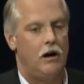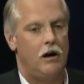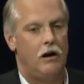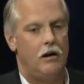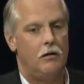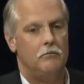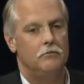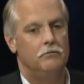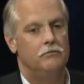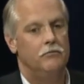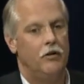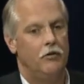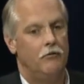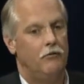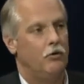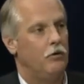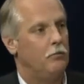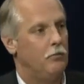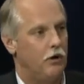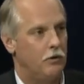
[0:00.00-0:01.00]
um,
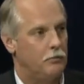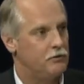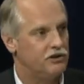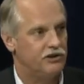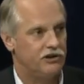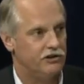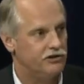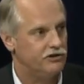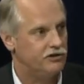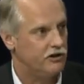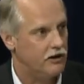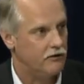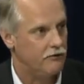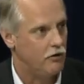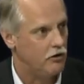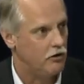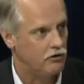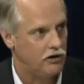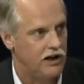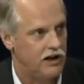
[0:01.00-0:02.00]
for purposes
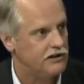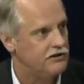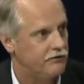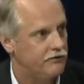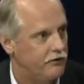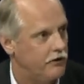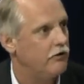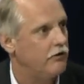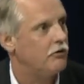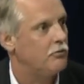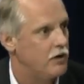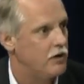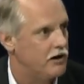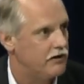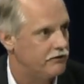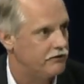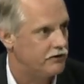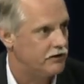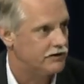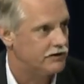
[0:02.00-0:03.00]
of all kinds of federal
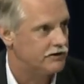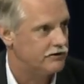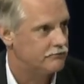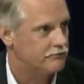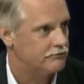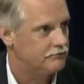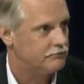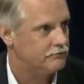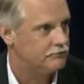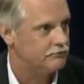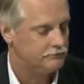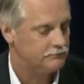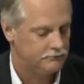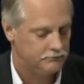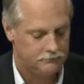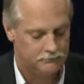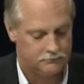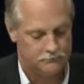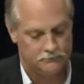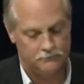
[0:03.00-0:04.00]
benefits. Mm
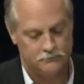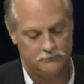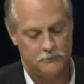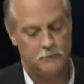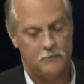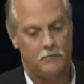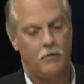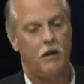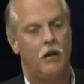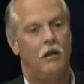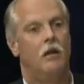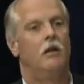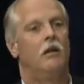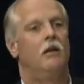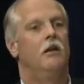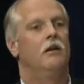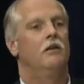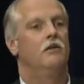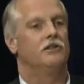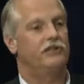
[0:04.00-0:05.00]
-hmm.
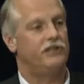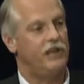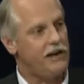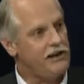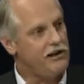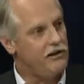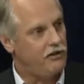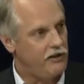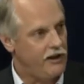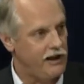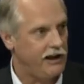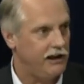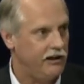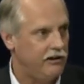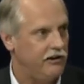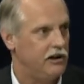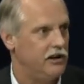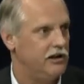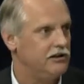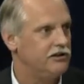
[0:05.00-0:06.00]
The second
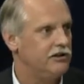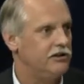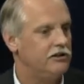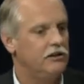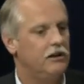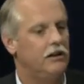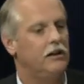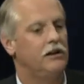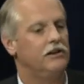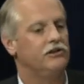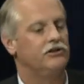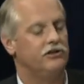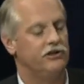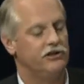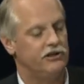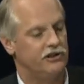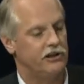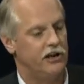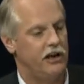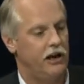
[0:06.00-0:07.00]
thing it does
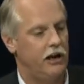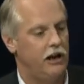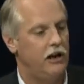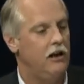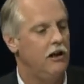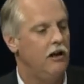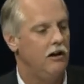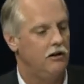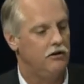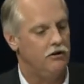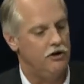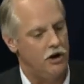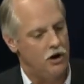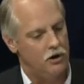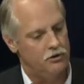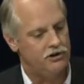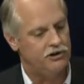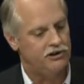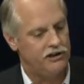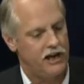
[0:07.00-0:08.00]
is to say
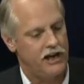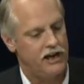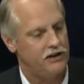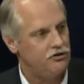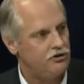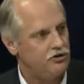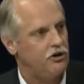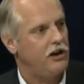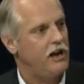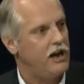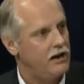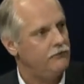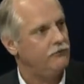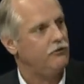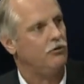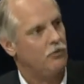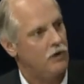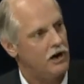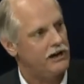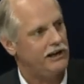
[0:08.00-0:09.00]
no state should
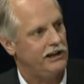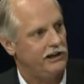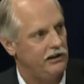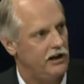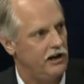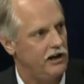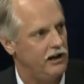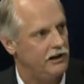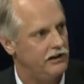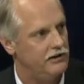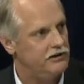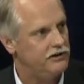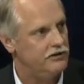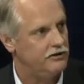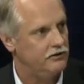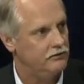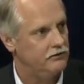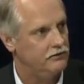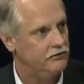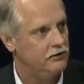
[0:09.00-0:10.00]
have to
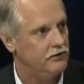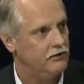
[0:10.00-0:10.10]
recognize